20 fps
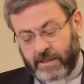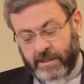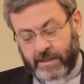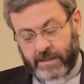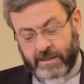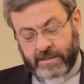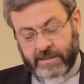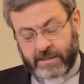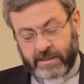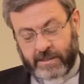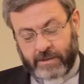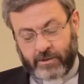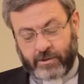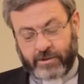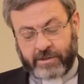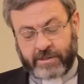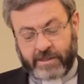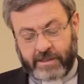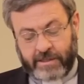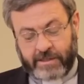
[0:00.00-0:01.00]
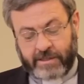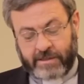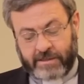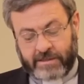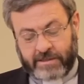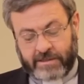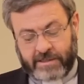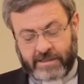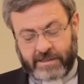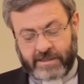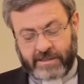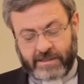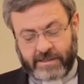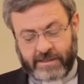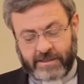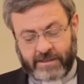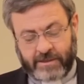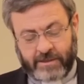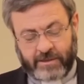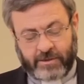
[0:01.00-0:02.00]
us along the years.
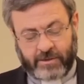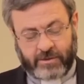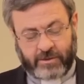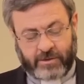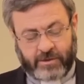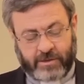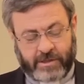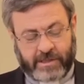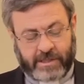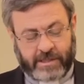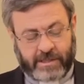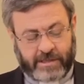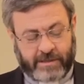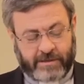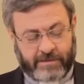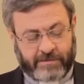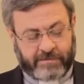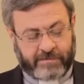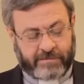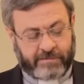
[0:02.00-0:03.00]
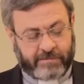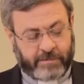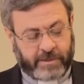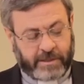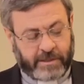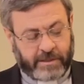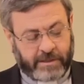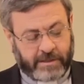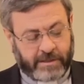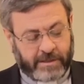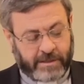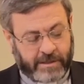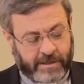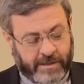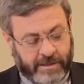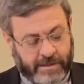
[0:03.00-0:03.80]
You all have been